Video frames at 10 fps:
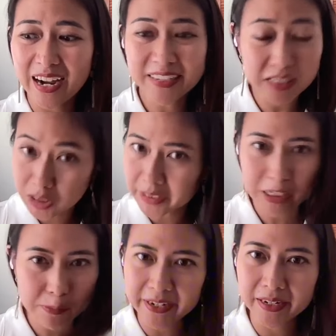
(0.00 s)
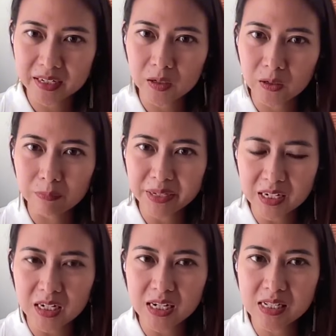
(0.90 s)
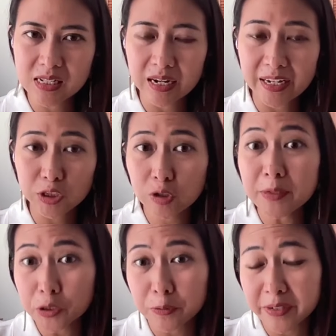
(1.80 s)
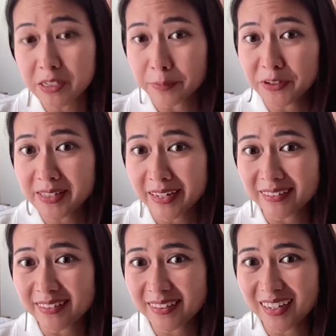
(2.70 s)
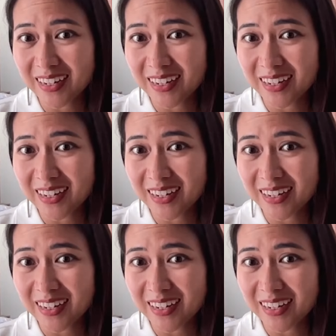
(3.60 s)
I did not expect it at all because it took me 2 weeks to post that.